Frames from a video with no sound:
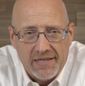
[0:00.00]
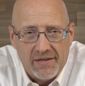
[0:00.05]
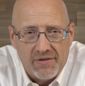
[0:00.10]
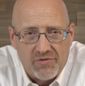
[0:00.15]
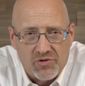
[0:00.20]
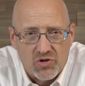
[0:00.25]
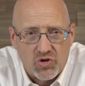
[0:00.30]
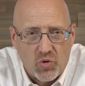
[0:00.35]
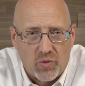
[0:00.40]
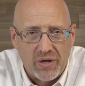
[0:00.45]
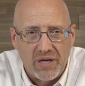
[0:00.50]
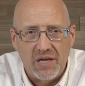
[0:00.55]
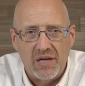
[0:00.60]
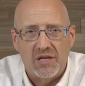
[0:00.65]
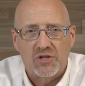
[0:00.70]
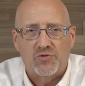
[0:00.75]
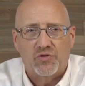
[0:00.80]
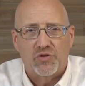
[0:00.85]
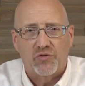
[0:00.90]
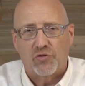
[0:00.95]
If you're joining
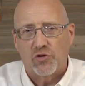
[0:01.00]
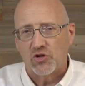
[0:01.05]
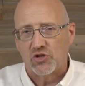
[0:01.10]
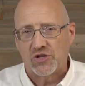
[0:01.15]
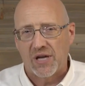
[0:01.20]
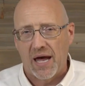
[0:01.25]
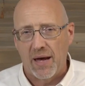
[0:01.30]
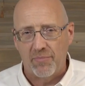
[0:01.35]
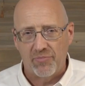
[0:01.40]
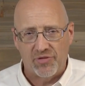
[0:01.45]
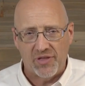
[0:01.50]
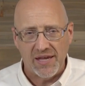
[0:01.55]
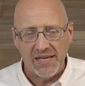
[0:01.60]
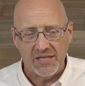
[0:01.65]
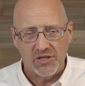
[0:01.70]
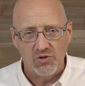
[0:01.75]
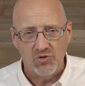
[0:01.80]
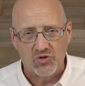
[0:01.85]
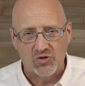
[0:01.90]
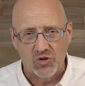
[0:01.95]
us for the first time,
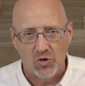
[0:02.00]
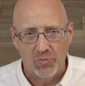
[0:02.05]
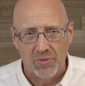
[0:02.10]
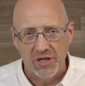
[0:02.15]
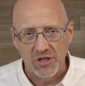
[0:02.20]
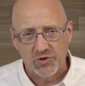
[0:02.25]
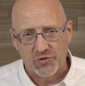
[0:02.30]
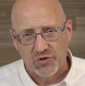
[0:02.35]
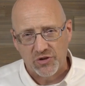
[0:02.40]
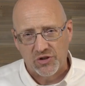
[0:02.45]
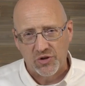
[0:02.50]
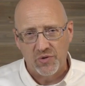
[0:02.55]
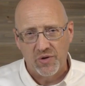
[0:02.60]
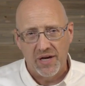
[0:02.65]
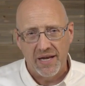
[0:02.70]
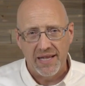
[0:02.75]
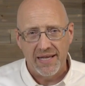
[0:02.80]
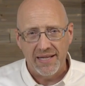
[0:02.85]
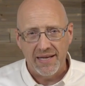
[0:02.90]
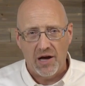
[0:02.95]
thank you so much for
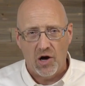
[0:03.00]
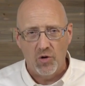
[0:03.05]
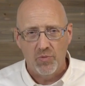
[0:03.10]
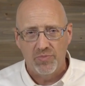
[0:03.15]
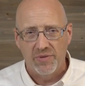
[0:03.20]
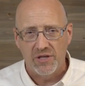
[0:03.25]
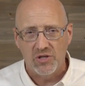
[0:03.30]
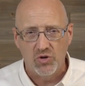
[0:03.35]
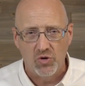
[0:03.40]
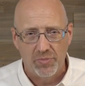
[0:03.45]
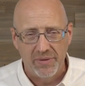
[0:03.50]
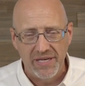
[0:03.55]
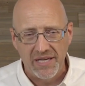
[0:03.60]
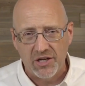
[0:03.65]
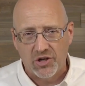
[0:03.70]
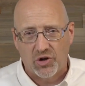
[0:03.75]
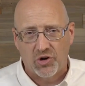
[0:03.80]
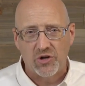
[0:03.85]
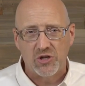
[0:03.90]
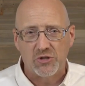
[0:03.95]
tuning in. I hope that you'll be
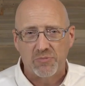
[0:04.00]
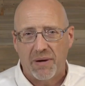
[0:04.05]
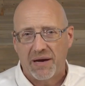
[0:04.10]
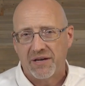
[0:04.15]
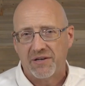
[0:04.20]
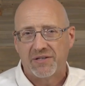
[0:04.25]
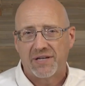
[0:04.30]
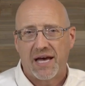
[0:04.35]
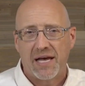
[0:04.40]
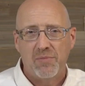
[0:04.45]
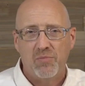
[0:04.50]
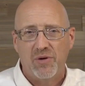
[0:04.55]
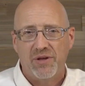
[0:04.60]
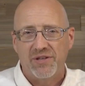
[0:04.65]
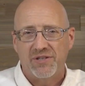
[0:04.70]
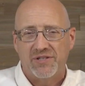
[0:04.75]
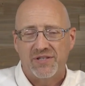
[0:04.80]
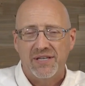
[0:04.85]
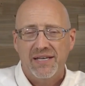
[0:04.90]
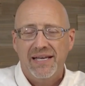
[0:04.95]
encouraged by your time with
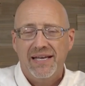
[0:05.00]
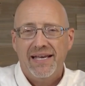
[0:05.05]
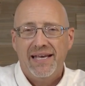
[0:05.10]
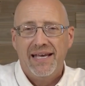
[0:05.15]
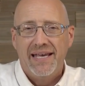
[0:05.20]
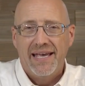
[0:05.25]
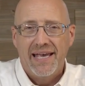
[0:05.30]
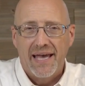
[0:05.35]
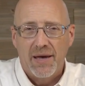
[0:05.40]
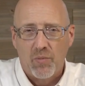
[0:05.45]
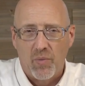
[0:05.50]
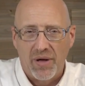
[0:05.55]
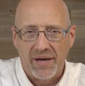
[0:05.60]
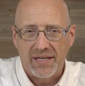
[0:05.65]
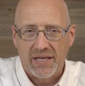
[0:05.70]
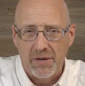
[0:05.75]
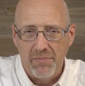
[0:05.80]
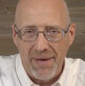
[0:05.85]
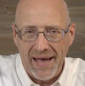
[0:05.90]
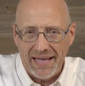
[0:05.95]
us and
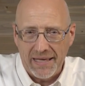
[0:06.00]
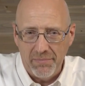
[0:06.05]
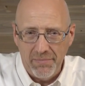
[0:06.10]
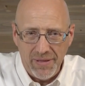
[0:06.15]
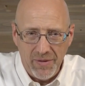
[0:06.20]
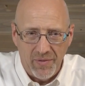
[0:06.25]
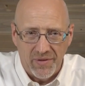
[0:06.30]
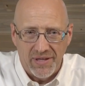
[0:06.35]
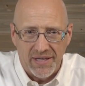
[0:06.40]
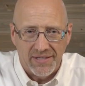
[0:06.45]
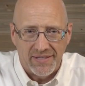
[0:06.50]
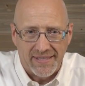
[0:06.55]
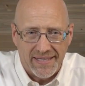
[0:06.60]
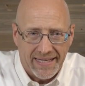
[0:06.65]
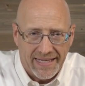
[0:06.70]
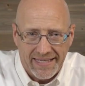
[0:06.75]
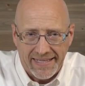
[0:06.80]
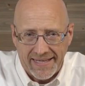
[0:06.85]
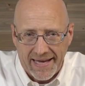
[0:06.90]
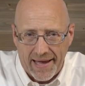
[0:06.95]
want to come back and be with us
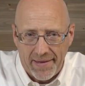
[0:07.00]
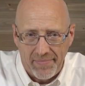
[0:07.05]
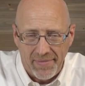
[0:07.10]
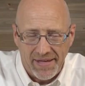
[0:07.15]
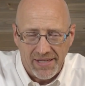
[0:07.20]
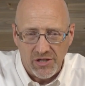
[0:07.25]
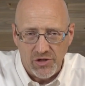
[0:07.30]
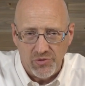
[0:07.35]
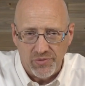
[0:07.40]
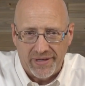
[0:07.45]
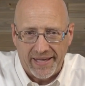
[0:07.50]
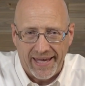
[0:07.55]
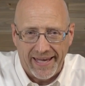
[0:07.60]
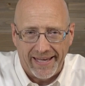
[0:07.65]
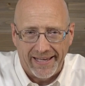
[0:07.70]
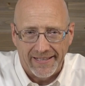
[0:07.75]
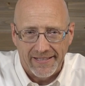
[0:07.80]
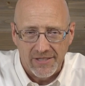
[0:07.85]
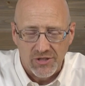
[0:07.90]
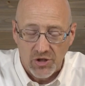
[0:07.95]
anytime that you
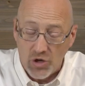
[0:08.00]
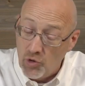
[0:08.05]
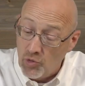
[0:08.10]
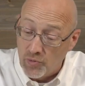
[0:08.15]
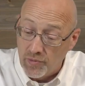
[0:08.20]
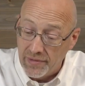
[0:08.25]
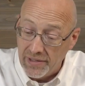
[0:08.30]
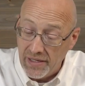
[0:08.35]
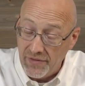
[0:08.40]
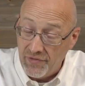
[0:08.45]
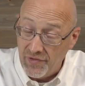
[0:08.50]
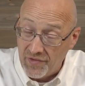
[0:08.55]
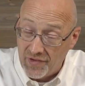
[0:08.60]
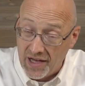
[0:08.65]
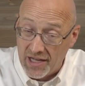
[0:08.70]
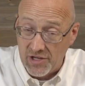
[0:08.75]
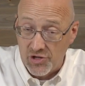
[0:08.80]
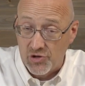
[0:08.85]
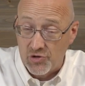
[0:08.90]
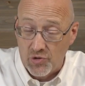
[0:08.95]
can. So, if you've
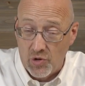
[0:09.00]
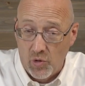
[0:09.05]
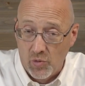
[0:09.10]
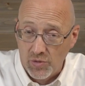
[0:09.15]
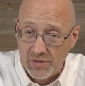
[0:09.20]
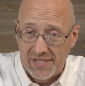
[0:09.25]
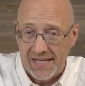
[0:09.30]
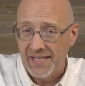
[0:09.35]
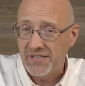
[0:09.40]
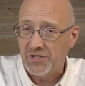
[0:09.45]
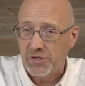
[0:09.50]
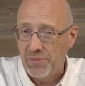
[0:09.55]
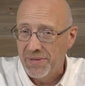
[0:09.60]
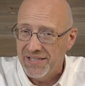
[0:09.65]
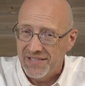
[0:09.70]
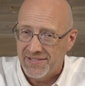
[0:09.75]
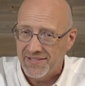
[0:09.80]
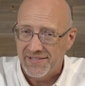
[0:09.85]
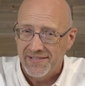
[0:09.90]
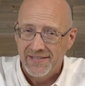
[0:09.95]
got your Old
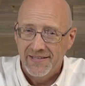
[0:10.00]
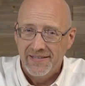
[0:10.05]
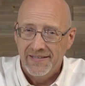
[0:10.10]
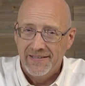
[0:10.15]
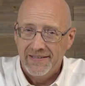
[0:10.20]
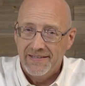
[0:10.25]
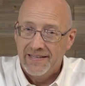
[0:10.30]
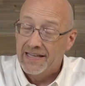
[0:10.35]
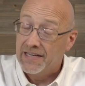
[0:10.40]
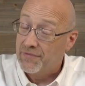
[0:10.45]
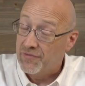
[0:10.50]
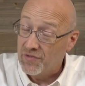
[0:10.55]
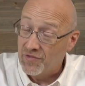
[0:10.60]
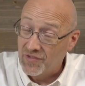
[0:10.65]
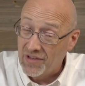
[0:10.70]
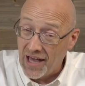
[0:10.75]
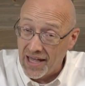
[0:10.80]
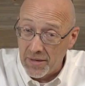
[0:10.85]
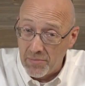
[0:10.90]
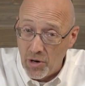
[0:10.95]
Testaments, and if
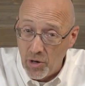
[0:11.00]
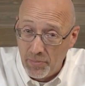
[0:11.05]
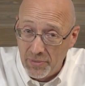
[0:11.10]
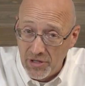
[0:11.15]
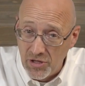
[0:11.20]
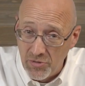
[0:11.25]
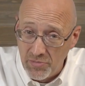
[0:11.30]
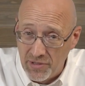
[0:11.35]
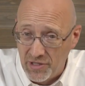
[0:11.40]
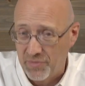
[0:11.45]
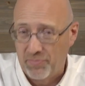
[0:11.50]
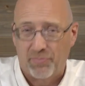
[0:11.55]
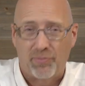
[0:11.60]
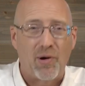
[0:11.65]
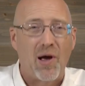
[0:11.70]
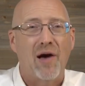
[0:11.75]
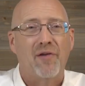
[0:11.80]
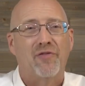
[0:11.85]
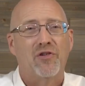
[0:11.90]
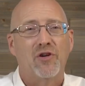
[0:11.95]
you've got them open to the book of
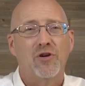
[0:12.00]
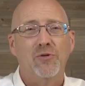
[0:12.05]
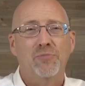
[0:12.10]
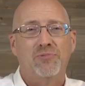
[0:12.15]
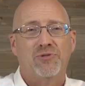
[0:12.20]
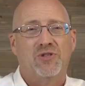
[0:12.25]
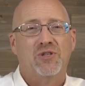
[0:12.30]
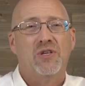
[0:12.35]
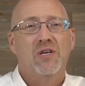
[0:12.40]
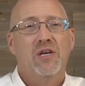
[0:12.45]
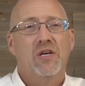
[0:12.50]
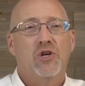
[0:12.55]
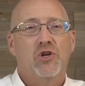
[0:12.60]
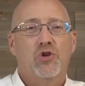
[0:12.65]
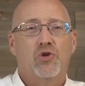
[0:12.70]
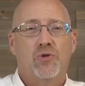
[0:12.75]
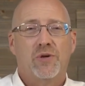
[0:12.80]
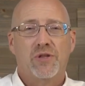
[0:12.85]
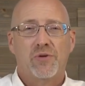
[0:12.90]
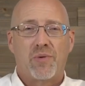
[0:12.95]
Proverbs,
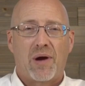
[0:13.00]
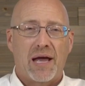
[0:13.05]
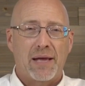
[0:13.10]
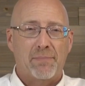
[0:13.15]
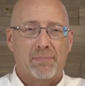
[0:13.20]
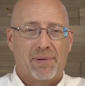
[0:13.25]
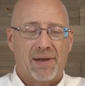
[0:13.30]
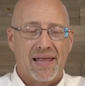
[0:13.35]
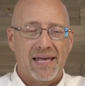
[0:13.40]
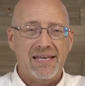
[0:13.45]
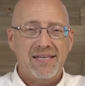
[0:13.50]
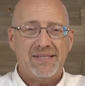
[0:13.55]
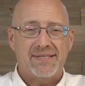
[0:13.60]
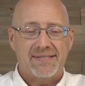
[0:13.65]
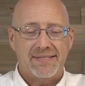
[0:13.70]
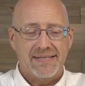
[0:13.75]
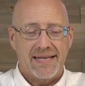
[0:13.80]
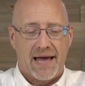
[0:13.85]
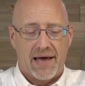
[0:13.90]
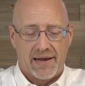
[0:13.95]
you're in the right
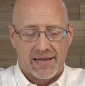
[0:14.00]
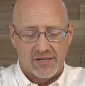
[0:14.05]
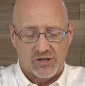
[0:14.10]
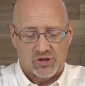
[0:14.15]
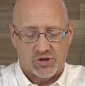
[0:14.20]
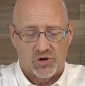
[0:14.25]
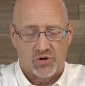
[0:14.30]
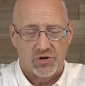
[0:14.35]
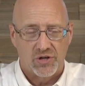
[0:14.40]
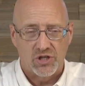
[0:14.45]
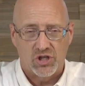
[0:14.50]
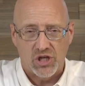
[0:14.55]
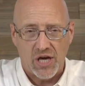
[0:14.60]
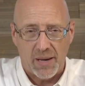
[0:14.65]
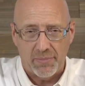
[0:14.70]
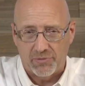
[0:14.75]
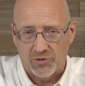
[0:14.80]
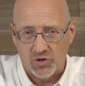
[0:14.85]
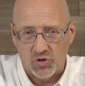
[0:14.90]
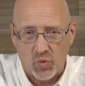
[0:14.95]
place. Now let's turn to
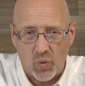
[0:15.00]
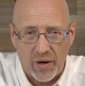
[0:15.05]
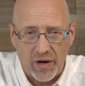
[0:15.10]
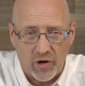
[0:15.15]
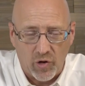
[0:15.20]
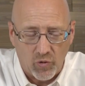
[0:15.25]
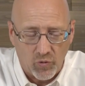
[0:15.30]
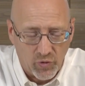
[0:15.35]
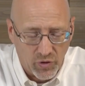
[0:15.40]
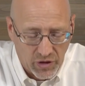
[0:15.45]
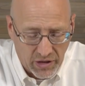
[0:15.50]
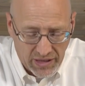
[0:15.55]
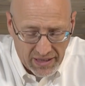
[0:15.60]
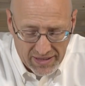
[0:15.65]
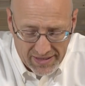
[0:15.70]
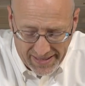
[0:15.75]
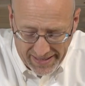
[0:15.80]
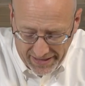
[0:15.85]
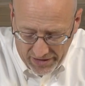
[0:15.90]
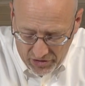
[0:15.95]
chapter 12. We're
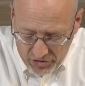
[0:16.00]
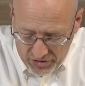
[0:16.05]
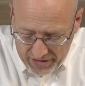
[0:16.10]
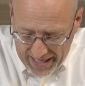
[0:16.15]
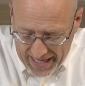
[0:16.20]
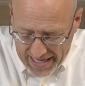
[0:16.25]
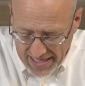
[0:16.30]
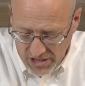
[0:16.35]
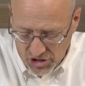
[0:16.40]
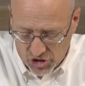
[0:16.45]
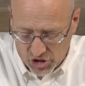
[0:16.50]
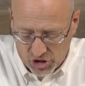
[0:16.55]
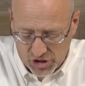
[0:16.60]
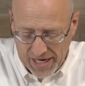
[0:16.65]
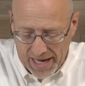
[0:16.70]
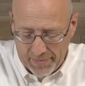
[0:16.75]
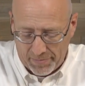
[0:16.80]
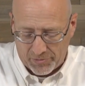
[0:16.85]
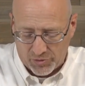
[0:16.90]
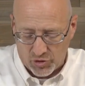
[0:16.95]
going to take a look at
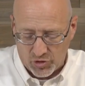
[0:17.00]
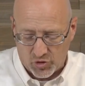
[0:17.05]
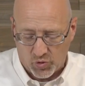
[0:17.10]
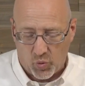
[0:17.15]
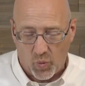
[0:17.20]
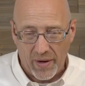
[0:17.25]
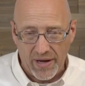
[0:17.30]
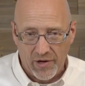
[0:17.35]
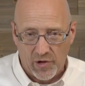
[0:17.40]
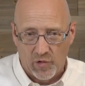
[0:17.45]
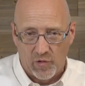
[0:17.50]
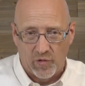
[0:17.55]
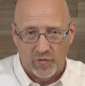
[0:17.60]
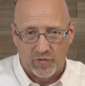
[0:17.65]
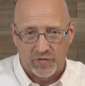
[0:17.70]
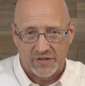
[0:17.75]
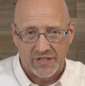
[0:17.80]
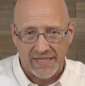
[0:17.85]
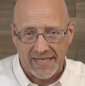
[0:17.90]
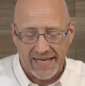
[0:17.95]
chapter
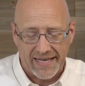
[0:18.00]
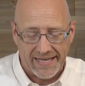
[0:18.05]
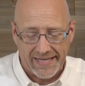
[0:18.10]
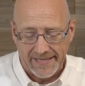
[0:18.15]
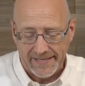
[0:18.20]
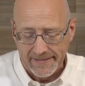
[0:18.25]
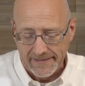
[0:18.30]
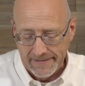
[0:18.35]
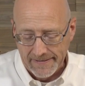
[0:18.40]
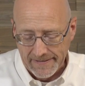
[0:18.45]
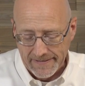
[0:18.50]
12 today.